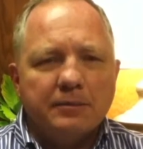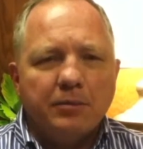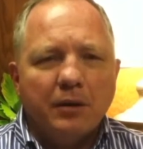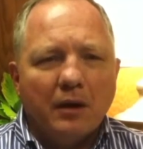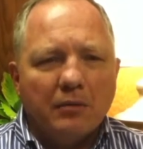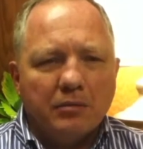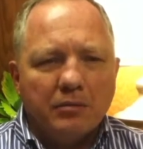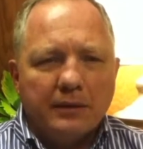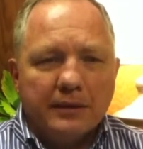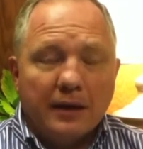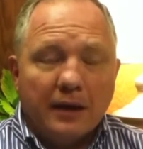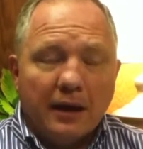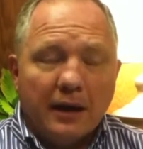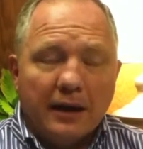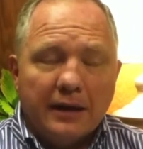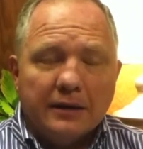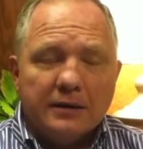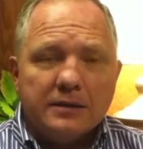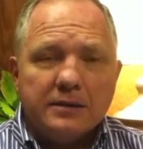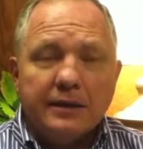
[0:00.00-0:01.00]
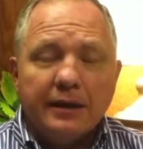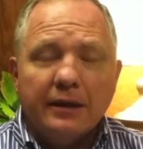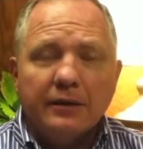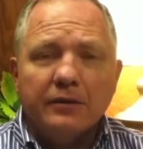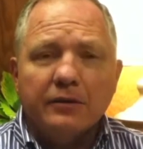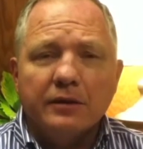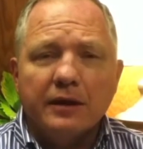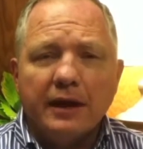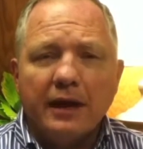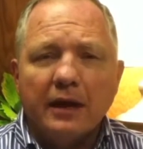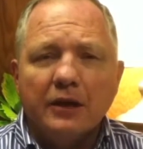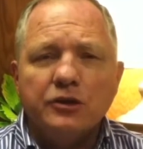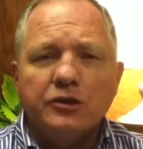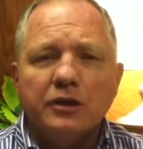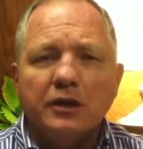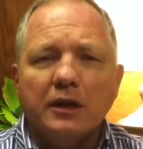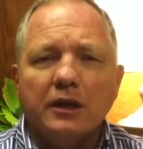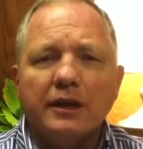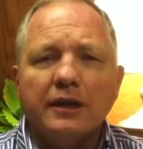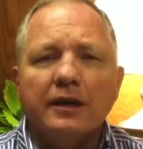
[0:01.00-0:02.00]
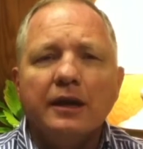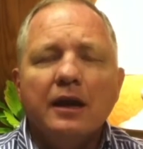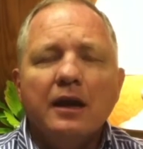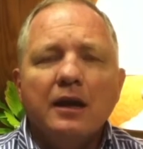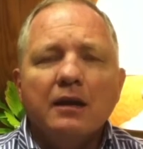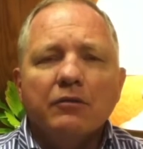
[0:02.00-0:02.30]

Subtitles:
probably the highest standard nationally